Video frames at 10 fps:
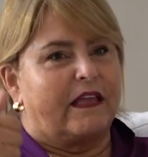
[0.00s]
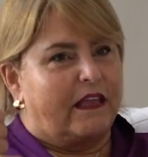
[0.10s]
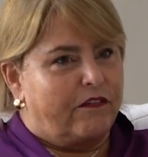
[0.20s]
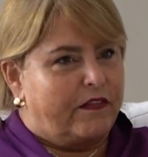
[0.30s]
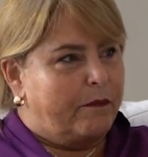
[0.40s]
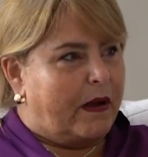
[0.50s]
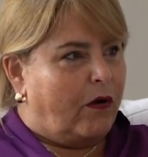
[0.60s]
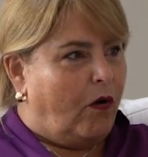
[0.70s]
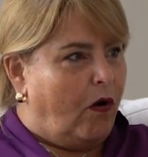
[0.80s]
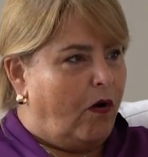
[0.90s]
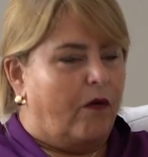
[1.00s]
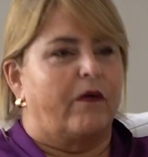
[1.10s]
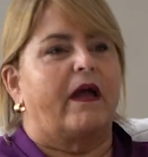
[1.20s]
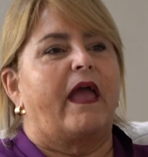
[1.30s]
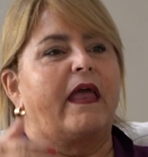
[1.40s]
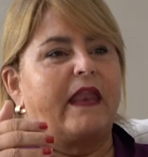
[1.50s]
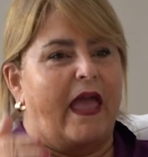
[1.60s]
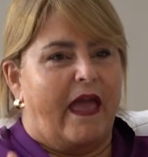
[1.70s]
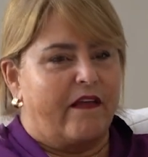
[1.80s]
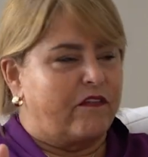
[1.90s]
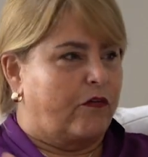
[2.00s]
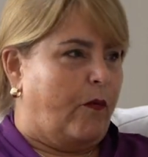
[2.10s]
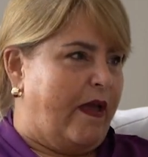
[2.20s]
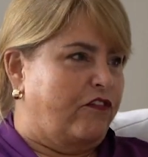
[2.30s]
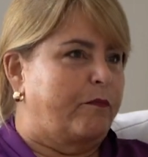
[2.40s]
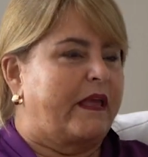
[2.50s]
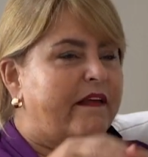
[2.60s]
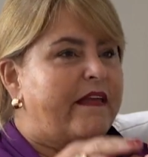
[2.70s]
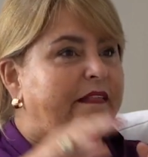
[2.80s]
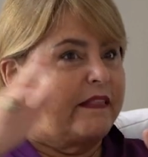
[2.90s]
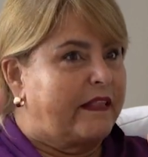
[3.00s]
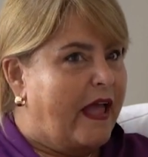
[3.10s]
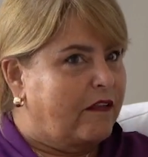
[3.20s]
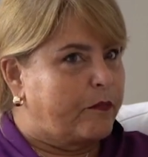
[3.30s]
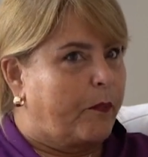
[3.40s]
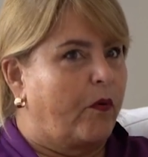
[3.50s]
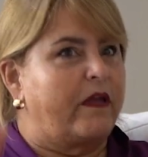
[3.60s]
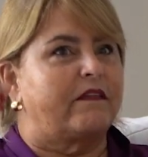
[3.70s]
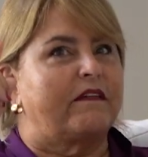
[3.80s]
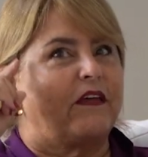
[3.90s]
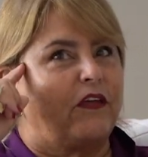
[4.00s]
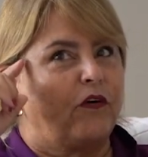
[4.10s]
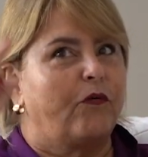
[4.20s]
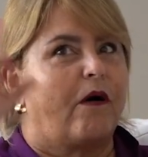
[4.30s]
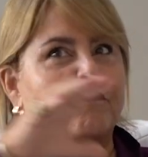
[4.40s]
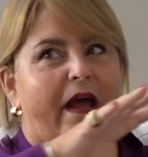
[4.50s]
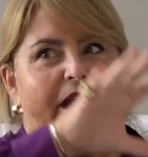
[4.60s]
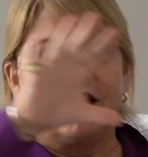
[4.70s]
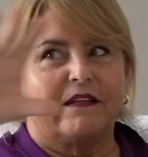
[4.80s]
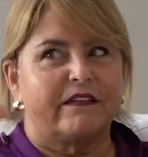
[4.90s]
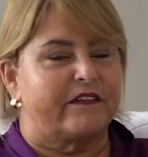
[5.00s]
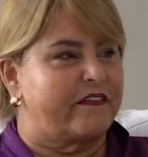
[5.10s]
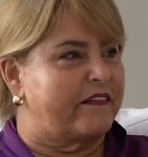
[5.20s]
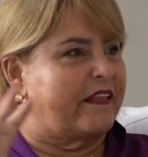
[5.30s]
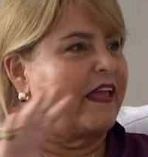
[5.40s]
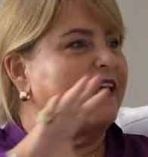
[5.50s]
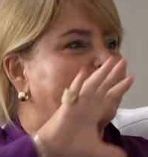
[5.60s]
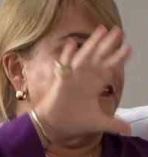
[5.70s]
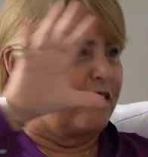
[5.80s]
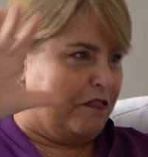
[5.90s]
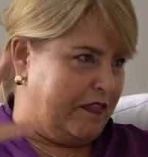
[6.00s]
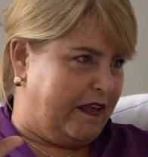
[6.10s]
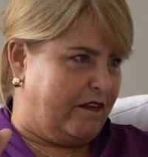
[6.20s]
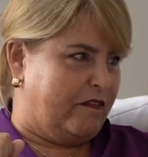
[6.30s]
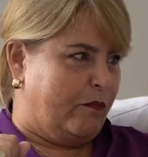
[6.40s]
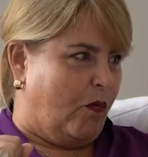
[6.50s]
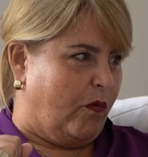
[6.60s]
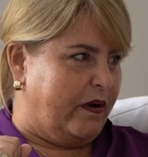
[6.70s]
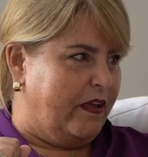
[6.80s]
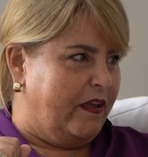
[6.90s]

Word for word: give them a call and ask questions because at that point you already understand things more.